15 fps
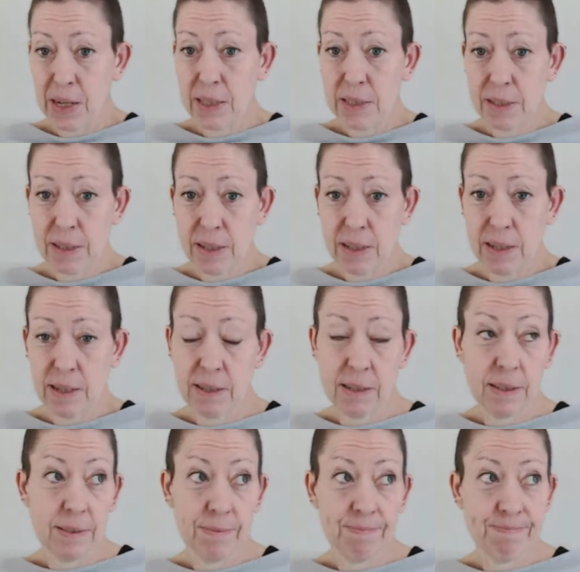I
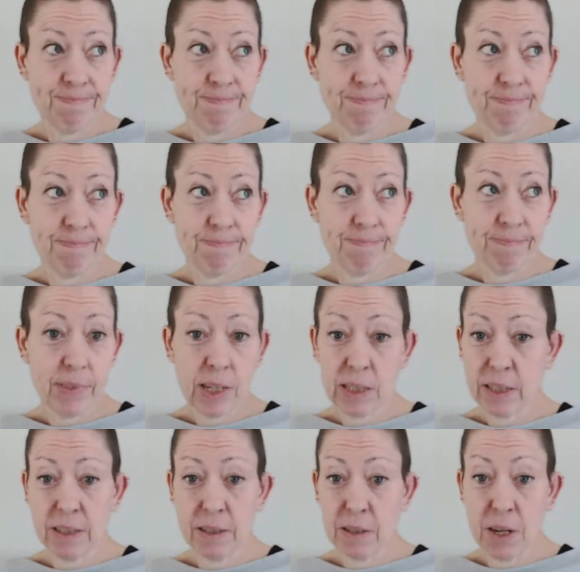
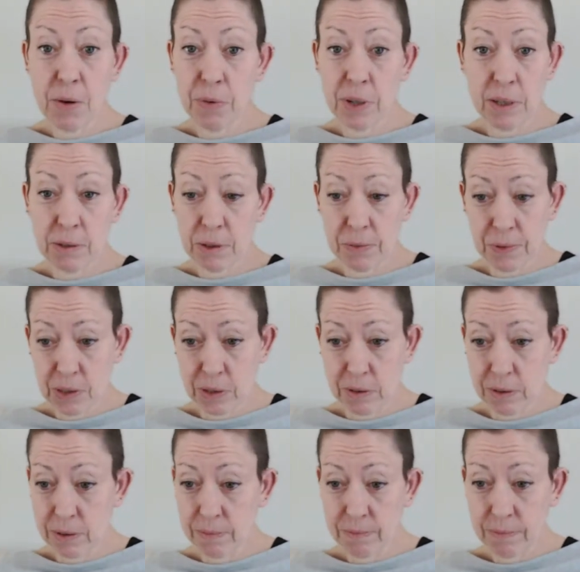don't, no one knows for
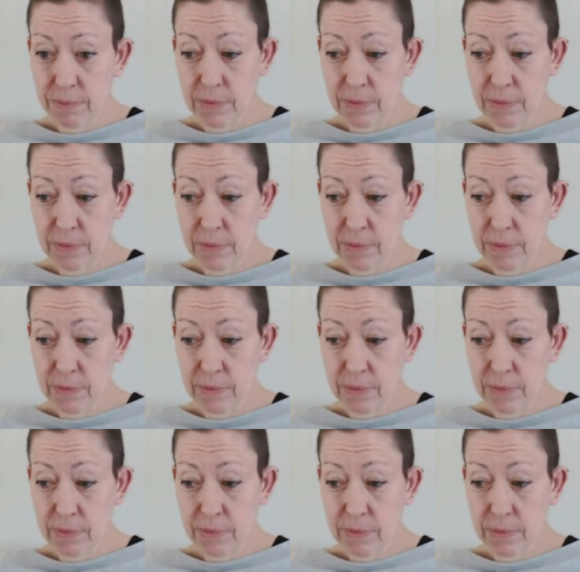sure.